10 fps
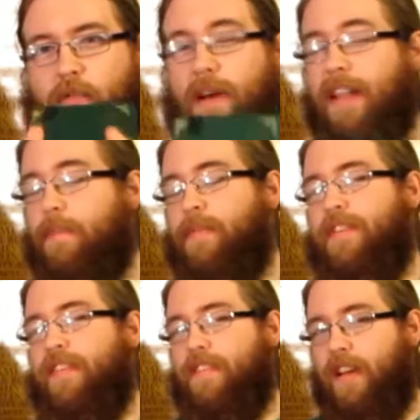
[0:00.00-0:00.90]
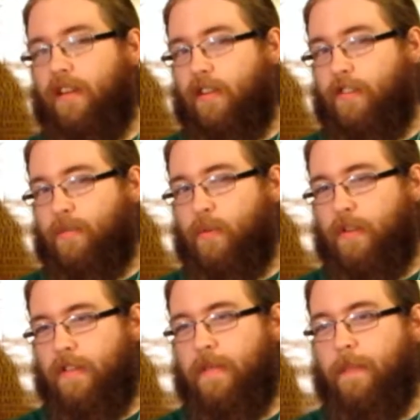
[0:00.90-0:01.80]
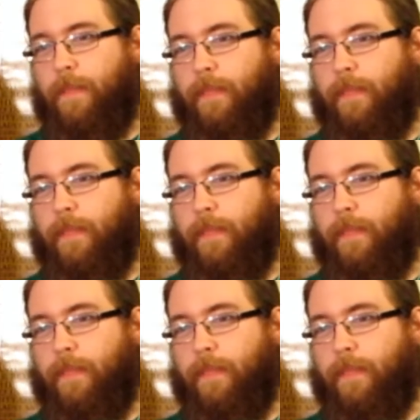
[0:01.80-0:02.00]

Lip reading: Twilight Princess had a Lost Woods,